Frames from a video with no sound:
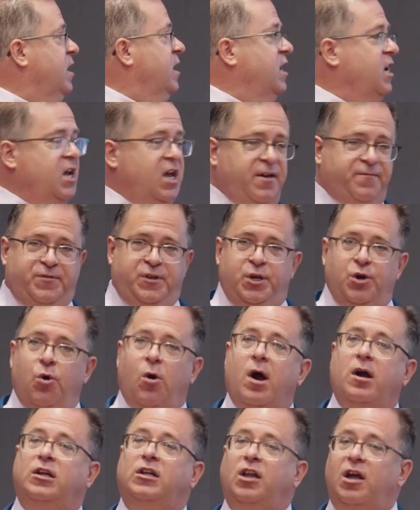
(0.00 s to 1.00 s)
If you
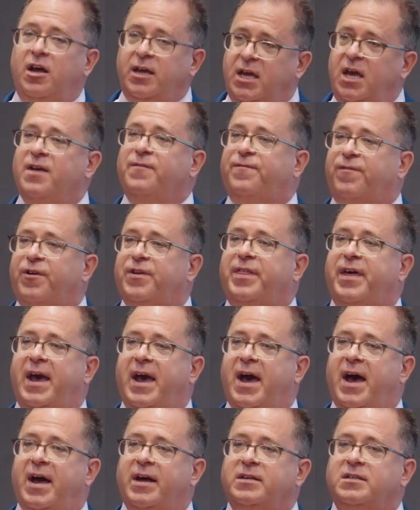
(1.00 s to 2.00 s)
are looking for
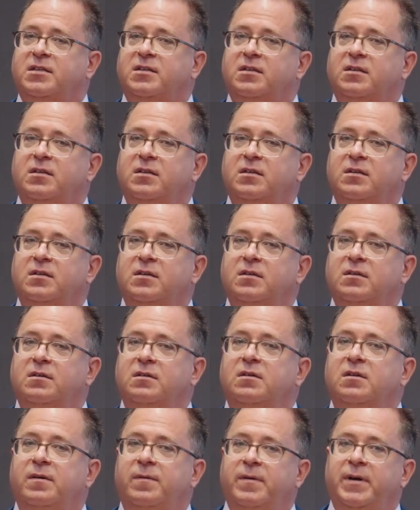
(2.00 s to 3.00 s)
that,
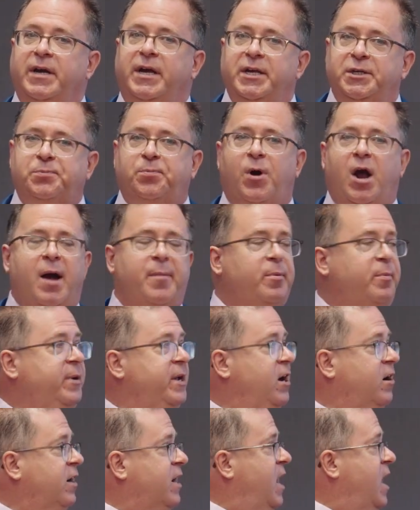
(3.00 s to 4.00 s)
he's probably
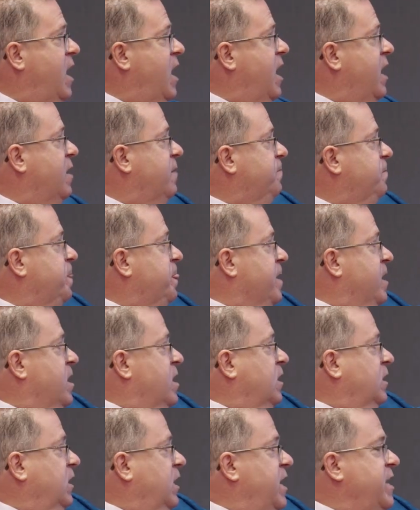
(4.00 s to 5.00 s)
your guy.
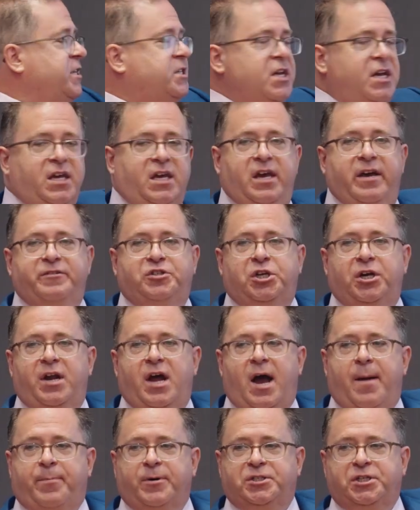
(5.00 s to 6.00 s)
LinkedIn gives you an
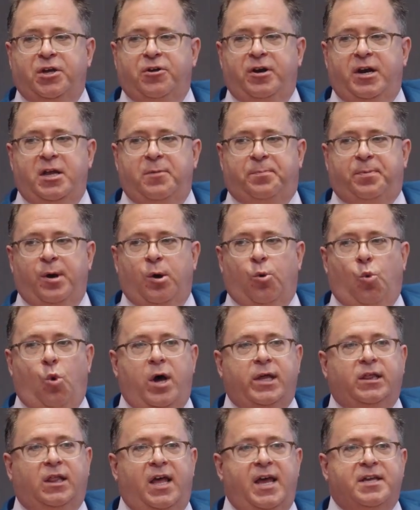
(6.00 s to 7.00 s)
opportunity to put
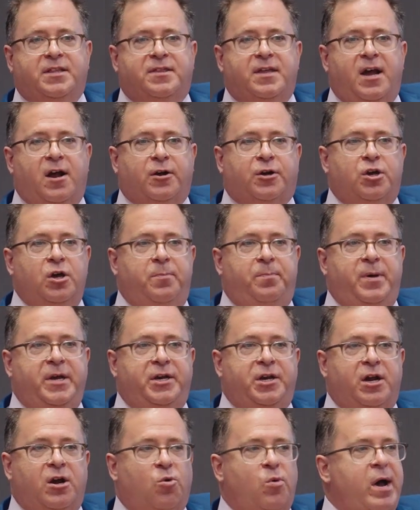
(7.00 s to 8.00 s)
one link there. Could be to
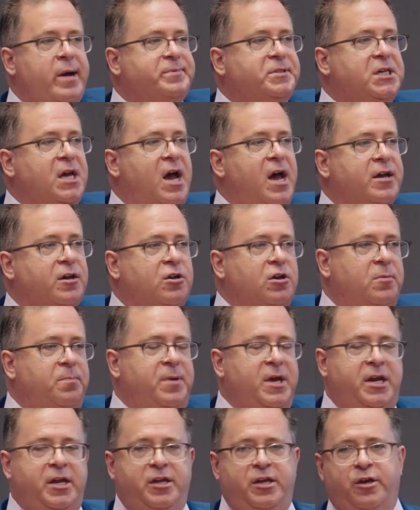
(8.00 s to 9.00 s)
your website, could be
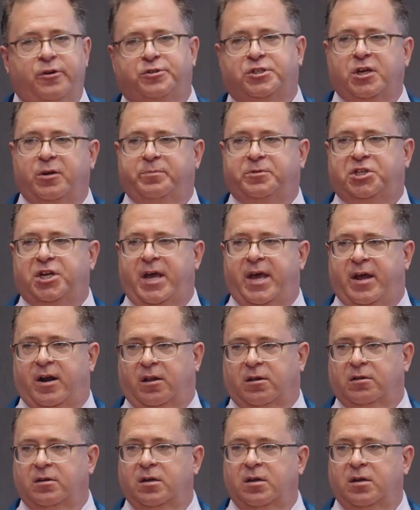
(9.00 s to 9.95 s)
to a YouTube channel,